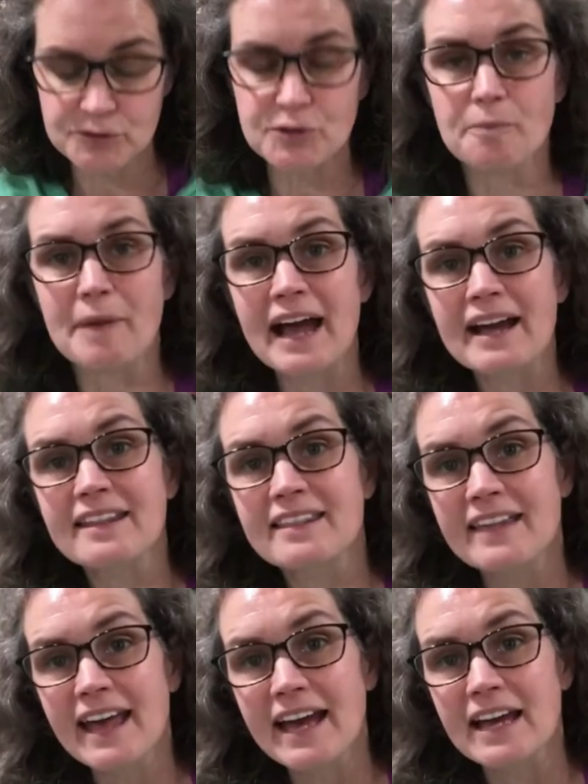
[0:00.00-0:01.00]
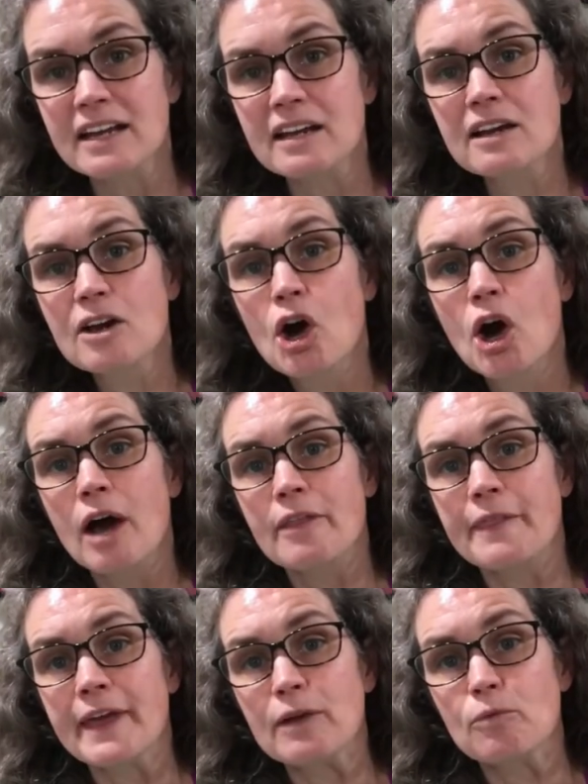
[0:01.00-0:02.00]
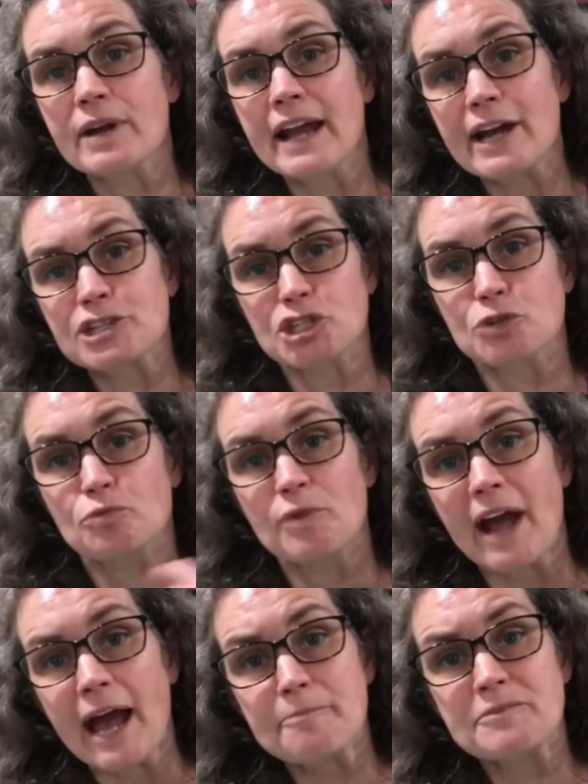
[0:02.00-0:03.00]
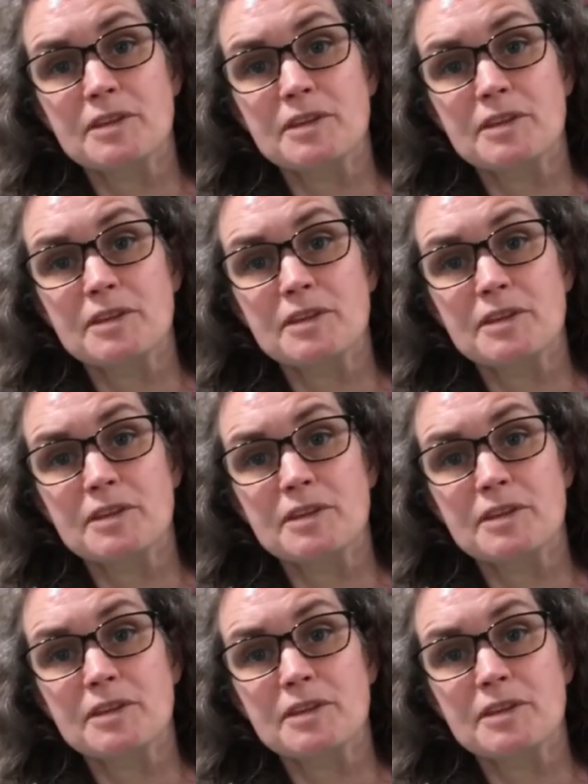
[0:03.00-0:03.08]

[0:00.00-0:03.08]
So back then, they would actually wrap